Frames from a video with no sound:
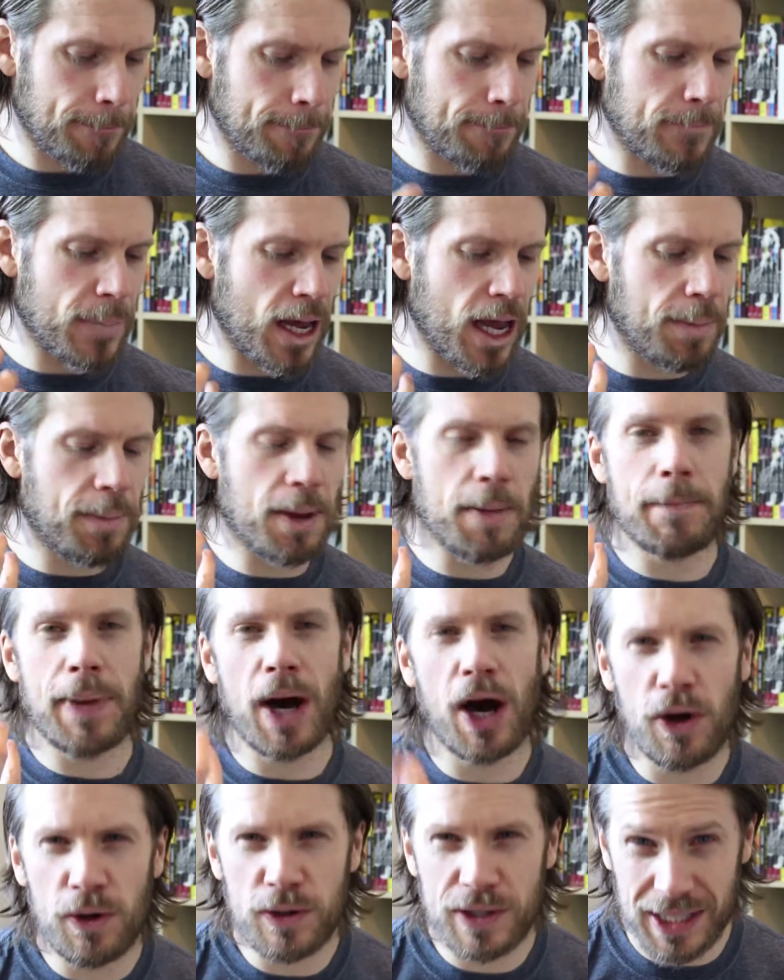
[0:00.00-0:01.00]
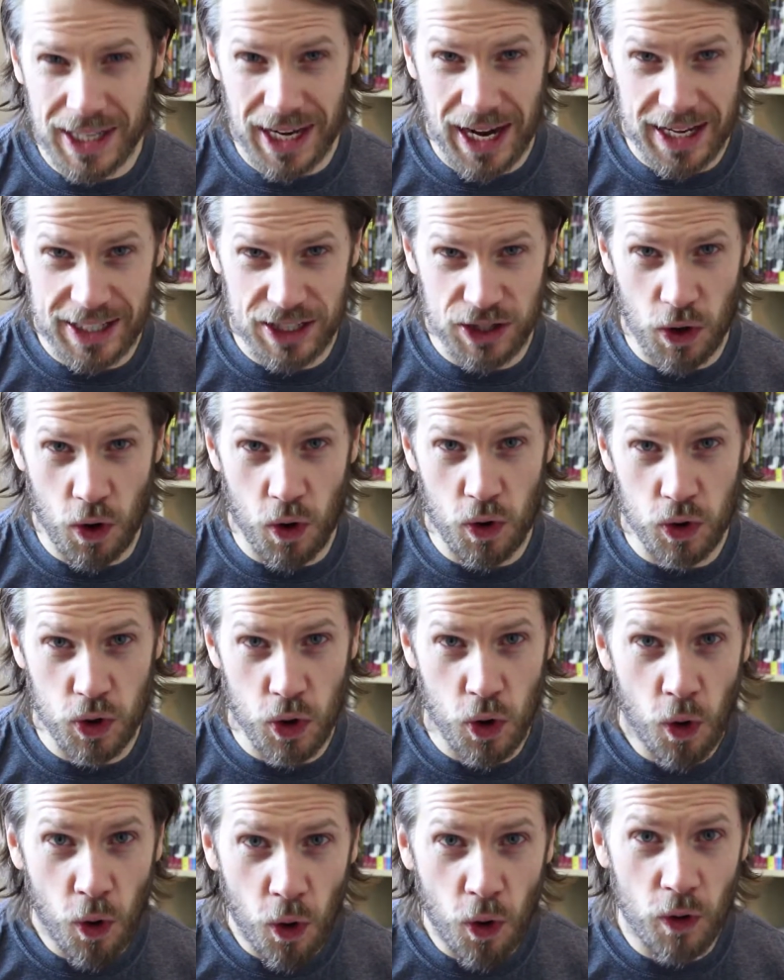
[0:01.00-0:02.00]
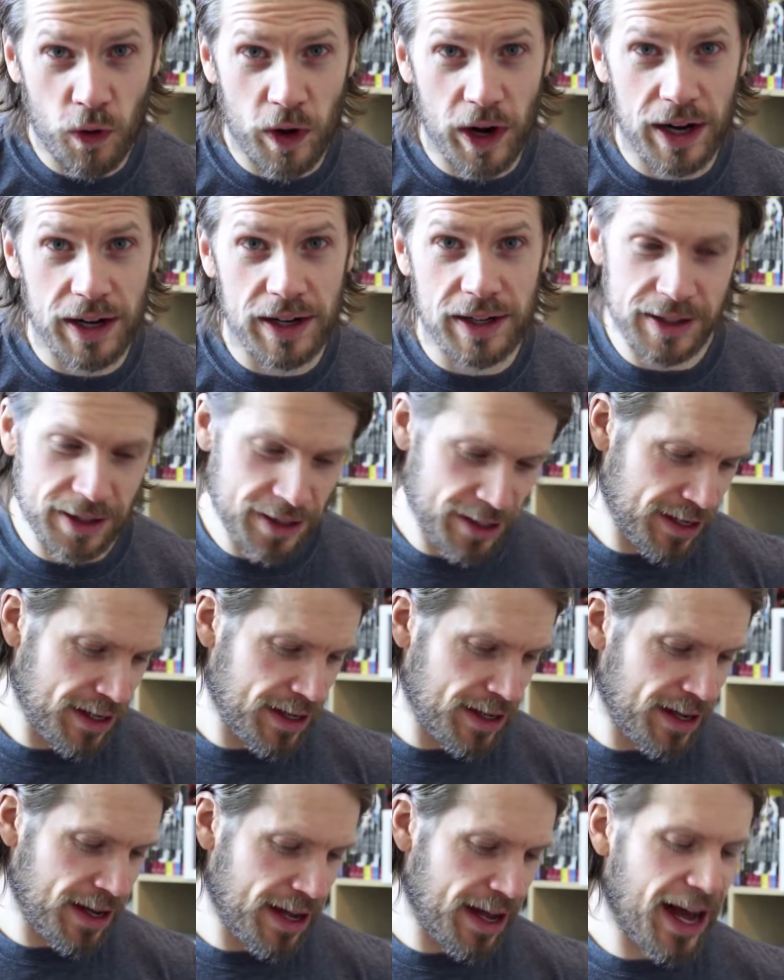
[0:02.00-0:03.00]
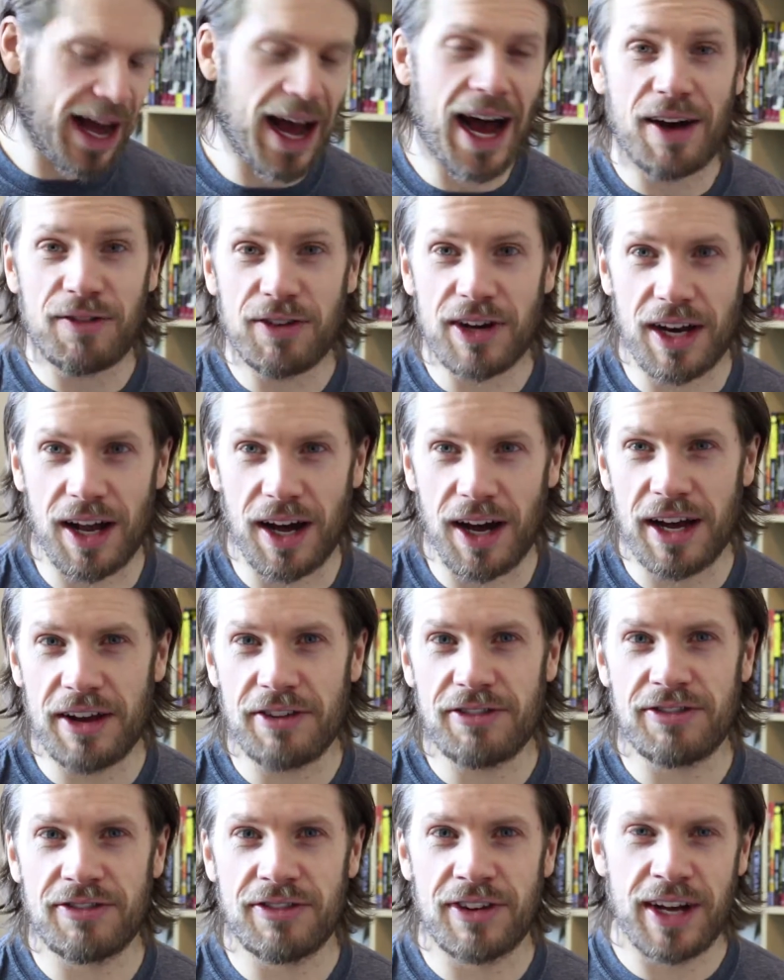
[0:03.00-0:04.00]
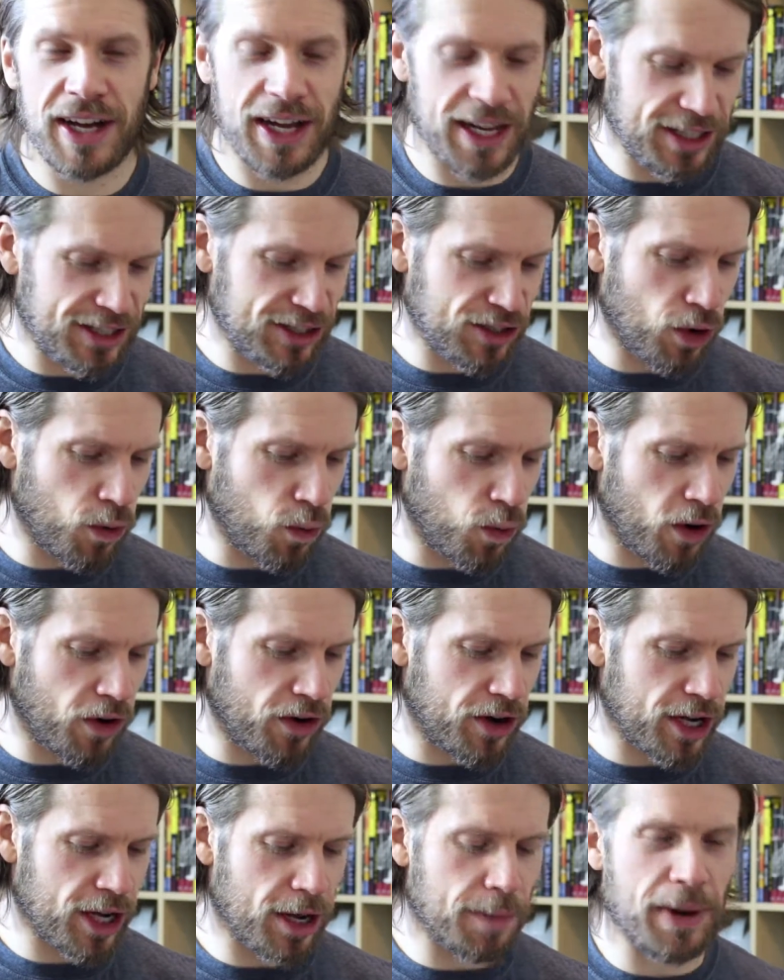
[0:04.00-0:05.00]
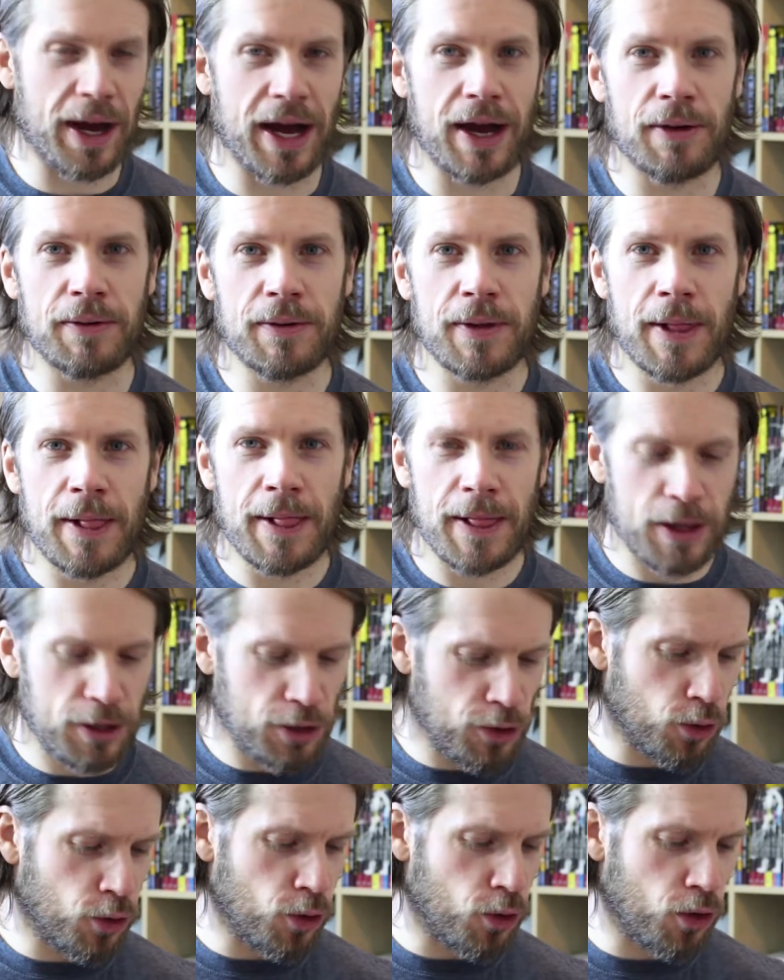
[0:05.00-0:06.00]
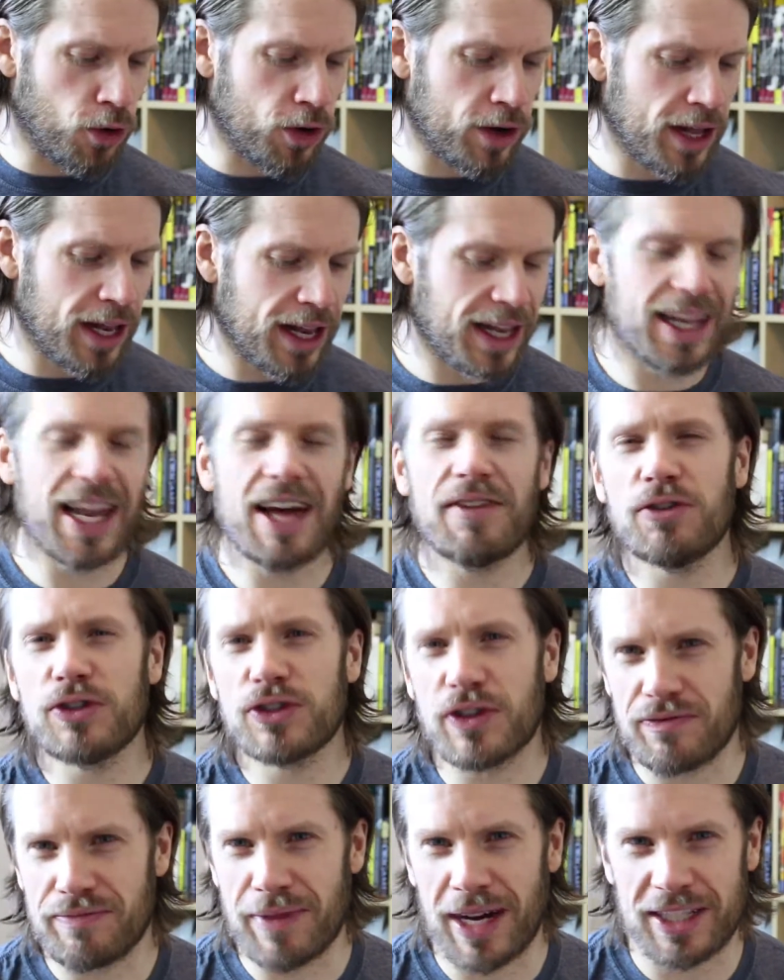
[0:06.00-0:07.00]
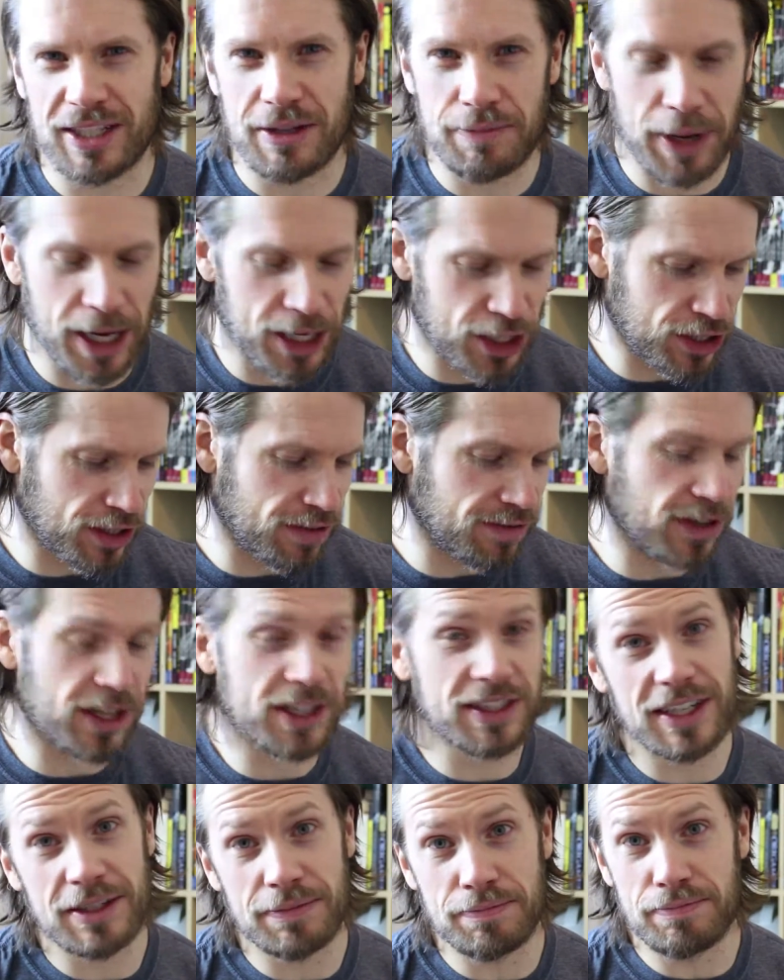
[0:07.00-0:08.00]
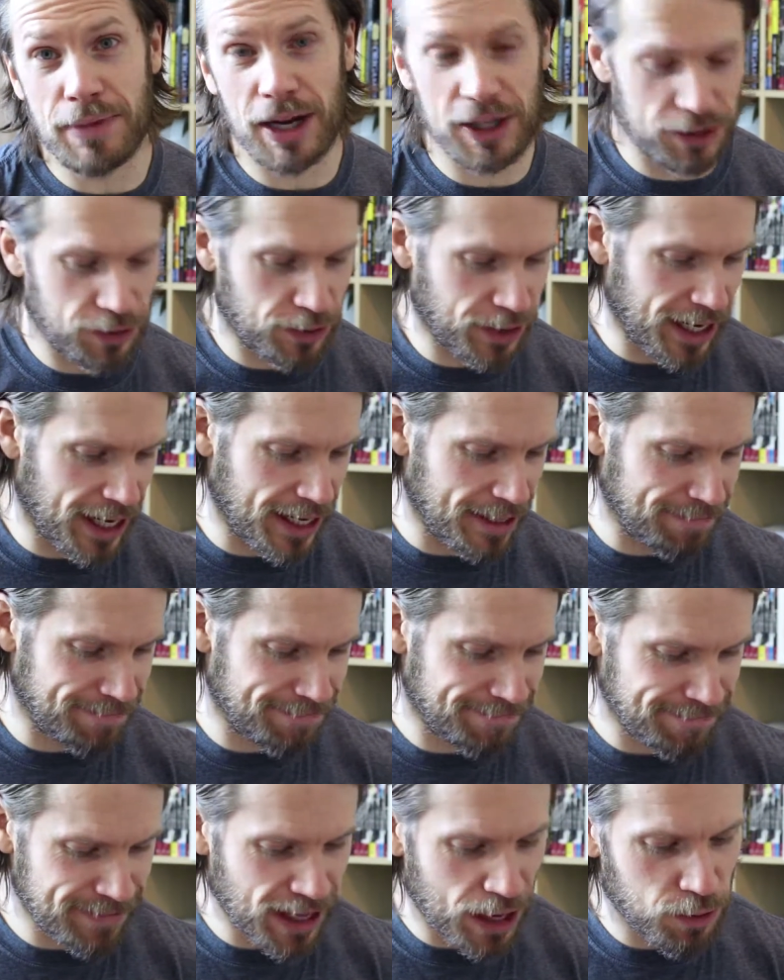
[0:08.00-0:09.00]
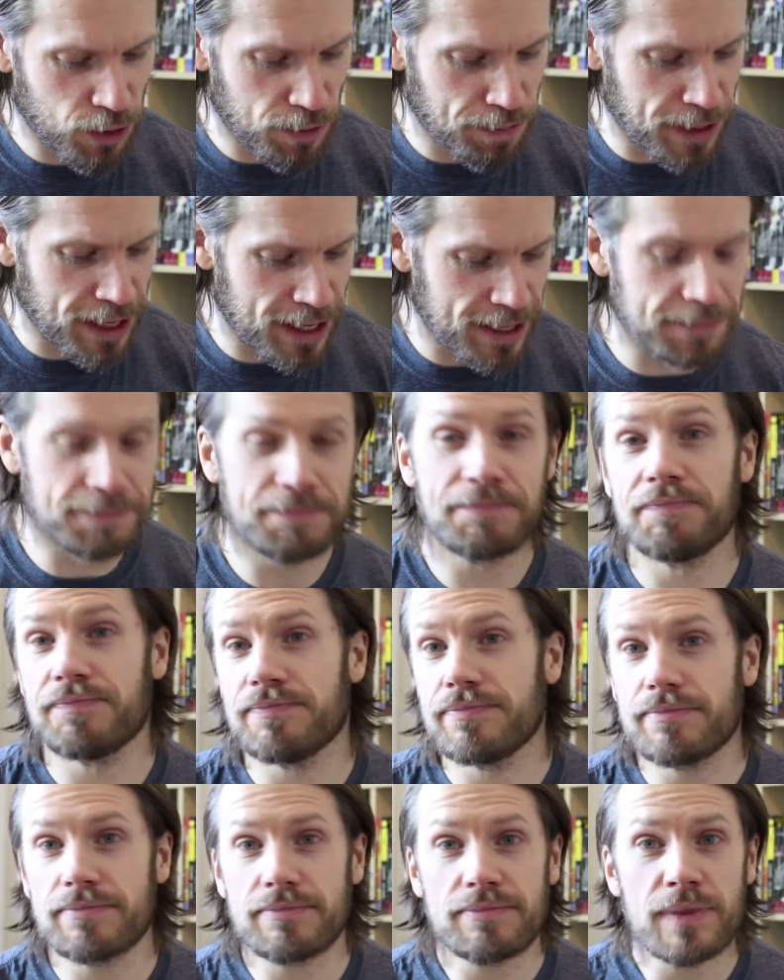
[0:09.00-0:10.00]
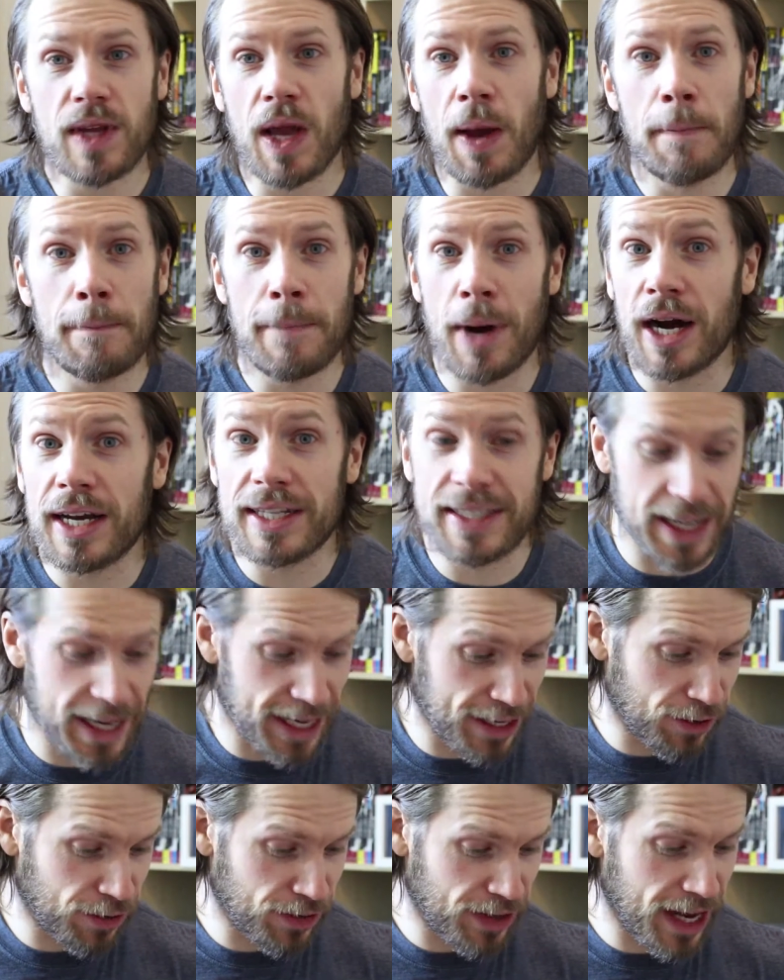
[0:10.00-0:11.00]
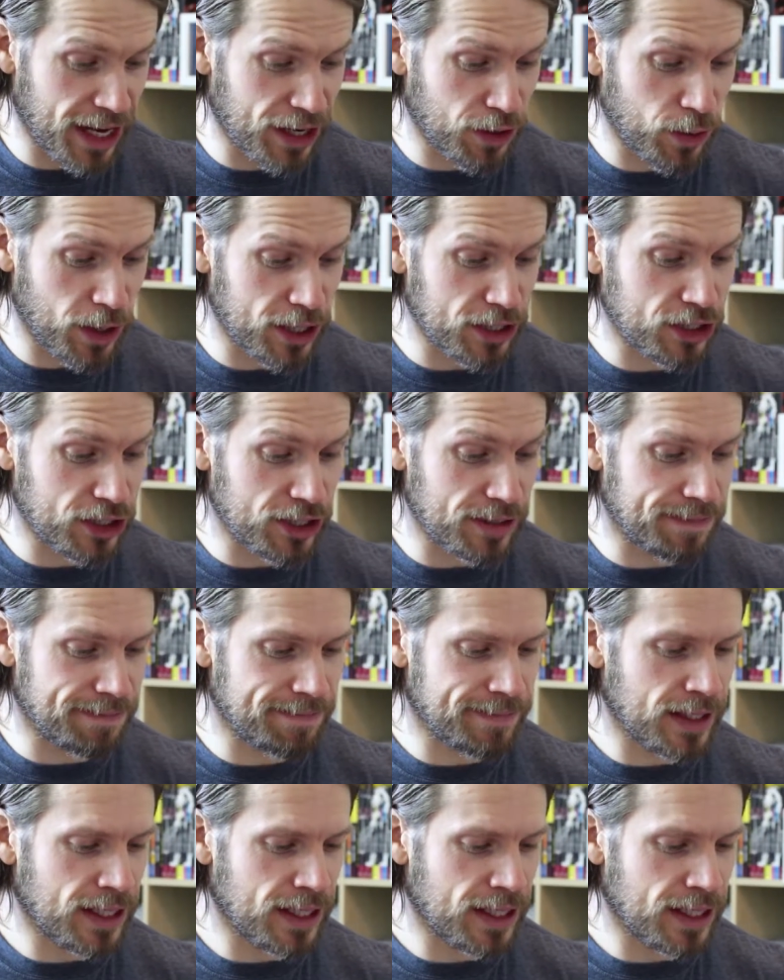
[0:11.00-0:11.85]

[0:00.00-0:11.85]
maybe post less on Quora, have a life, and stop worrying about your levels of masturbation versus muscle gain. That would be my take on that question.